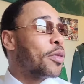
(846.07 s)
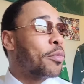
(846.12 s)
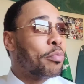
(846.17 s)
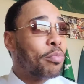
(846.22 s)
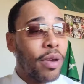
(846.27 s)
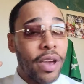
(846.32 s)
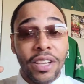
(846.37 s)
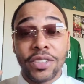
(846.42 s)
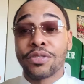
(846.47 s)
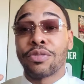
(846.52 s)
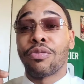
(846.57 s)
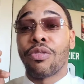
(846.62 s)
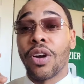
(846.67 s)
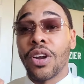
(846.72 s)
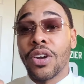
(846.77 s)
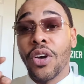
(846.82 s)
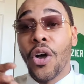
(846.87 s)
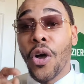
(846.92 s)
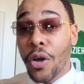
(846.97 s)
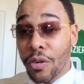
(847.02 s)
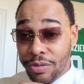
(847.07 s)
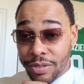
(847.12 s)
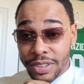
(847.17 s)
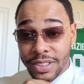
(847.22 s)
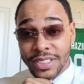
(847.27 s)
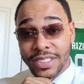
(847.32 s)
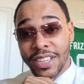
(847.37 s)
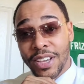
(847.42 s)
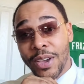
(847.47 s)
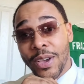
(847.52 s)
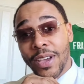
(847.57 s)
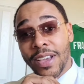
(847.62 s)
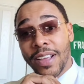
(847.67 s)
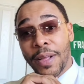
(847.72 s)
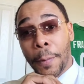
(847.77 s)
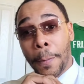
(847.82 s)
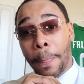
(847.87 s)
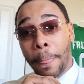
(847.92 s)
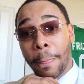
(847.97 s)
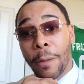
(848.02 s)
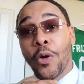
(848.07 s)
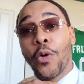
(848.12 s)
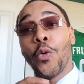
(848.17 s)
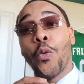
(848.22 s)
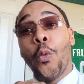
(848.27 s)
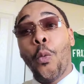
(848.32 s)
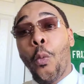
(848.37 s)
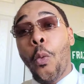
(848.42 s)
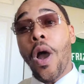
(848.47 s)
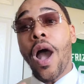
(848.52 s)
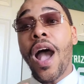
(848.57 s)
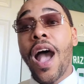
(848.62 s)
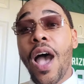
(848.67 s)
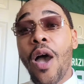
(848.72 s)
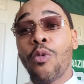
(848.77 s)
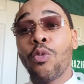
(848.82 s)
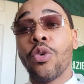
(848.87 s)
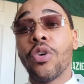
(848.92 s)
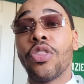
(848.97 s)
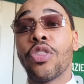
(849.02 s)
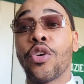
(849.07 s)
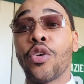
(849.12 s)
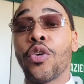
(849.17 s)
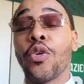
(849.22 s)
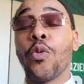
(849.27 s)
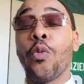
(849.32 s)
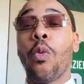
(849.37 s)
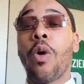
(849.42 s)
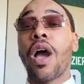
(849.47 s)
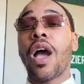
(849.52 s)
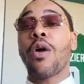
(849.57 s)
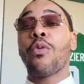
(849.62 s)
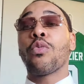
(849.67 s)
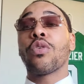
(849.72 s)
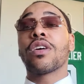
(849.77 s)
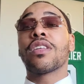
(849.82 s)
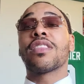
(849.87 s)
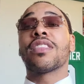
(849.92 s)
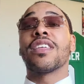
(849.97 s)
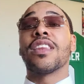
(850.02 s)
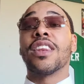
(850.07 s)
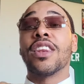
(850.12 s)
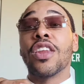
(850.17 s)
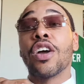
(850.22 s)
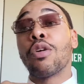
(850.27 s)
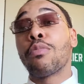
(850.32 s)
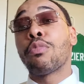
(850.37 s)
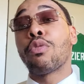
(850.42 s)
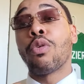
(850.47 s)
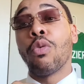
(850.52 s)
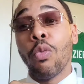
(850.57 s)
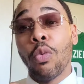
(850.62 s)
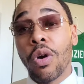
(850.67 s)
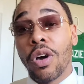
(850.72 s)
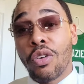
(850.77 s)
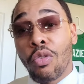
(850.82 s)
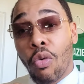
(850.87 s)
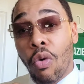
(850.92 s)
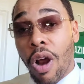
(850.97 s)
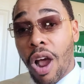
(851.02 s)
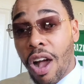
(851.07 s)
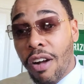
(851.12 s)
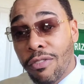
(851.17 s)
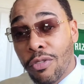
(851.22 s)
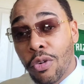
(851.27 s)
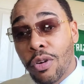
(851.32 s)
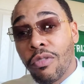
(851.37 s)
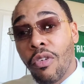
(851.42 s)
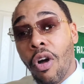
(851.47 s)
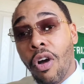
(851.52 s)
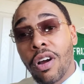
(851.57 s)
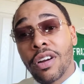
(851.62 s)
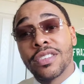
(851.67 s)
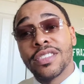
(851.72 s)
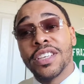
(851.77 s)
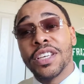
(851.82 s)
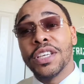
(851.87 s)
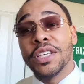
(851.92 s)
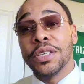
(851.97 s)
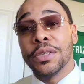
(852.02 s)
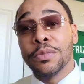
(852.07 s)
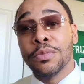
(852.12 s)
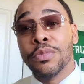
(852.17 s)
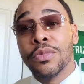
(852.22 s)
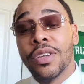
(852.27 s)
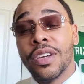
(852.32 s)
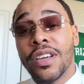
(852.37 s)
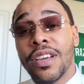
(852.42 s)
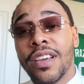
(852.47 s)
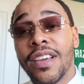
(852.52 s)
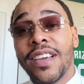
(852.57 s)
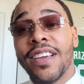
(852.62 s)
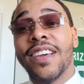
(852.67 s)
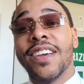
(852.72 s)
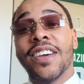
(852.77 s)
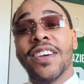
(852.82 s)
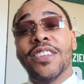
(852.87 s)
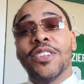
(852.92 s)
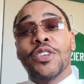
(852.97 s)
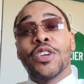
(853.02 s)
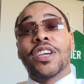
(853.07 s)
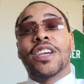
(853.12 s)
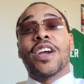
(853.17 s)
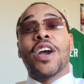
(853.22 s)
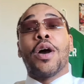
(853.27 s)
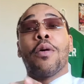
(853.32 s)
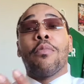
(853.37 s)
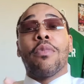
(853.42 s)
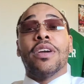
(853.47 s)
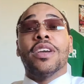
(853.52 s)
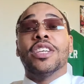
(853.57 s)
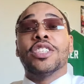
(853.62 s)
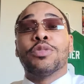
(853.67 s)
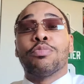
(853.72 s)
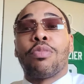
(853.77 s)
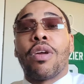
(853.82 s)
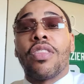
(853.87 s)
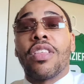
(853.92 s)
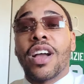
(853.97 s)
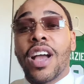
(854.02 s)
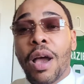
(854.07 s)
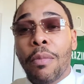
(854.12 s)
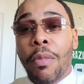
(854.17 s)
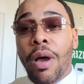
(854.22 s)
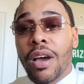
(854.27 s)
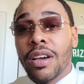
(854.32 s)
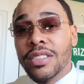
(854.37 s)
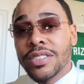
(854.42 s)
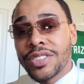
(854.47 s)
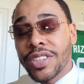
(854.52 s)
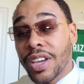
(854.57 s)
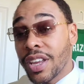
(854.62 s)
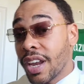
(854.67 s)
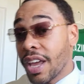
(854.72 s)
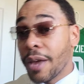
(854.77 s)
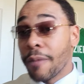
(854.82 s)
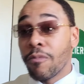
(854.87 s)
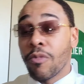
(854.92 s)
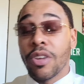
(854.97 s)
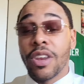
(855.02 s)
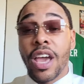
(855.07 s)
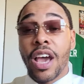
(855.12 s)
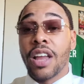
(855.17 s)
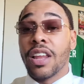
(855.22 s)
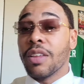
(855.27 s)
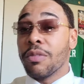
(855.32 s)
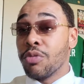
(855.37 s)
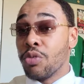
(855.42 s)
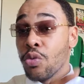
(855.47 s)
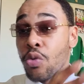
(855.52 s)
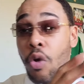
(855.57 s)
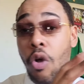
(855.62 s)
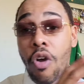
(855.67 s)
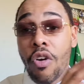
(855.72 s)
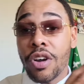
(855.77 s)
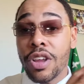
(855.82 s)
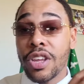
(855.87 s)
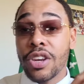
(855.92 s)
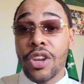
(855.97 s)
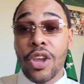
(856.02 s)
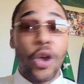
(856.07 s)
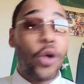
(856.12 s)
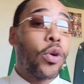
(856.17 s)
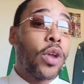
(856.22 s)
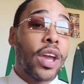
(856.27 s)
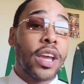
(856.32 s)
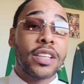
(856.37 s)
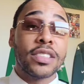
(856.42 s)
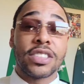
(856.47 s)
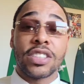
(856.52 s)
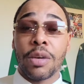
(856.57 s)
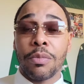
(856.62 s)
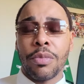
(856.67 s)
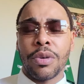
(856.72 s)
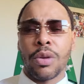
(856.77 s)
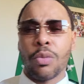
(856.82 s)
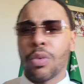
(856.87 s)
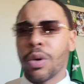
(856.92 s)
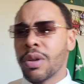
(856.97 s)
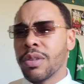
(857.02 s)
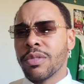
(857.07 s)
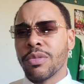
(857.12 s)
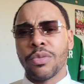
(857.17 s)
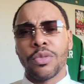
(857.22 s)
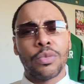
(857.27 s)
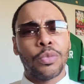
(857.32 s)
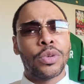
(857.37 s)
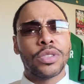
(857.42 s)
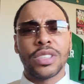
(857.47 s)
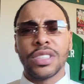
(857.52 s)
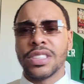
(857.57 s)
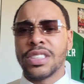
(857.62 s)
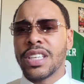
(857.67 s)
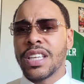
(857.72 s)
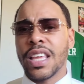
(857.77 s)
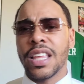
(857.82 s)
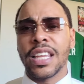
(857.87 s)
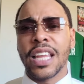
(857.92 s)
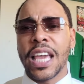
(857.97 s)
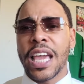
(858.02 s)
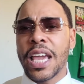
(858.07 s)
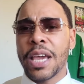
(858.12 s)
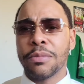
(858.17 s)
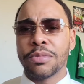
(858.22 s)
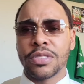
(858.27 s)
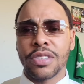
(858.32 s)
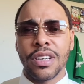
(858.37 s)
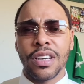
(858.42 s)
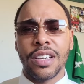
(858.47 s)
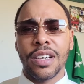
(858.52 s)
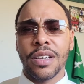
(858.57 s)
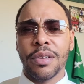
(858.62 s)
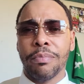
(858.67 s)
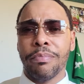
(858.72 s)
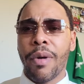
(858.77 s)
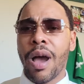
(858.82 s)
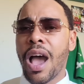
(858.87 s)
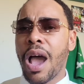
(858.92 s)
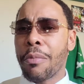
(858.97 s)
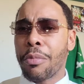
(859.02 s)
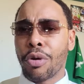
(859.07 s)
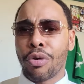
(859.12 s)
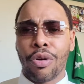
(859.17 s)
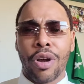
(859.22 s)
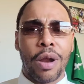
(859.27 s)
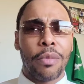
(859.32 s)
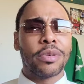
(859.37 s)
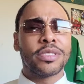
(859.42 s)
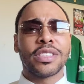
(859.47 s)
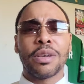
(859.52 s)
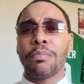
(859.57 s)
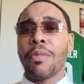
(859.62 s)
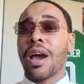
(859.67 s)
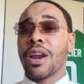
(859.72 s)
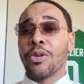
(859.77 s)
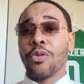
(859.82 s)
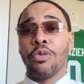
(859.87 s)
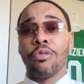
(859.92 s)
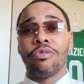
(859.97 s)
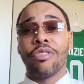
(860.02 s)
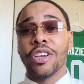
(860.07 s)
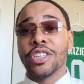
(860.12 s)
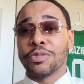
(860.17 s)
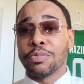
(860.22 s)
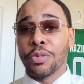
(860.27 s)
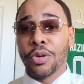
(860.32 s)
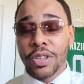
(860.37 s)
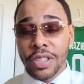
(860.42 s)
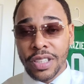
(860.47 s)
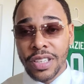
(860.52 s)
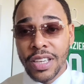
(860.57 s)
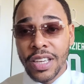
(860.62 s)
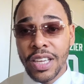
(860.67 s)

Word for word: the best front office? Why would the, why would the number one rival of our team come his brother come out and say that. Now you already know that someone what was it CeeDee Lamb's uh, mom or grandma somebody on Facebook